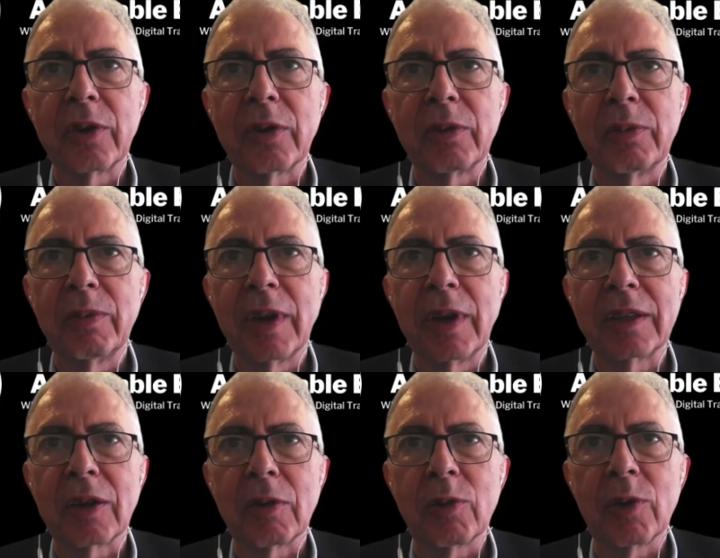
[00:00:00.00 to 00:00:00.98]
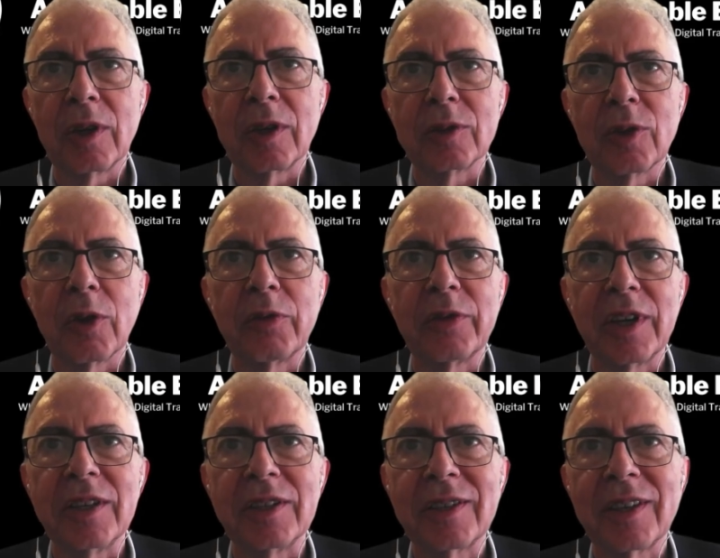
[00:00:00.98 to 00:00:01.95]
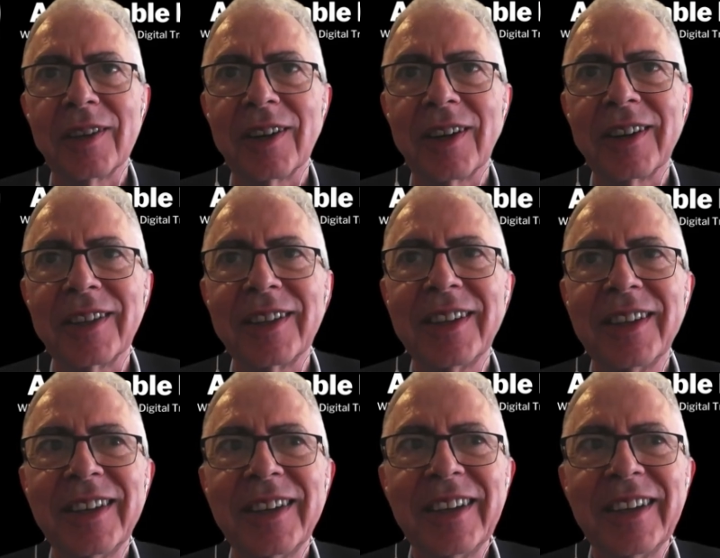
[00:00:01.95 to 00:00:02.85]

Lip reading: for latter world of risk, right?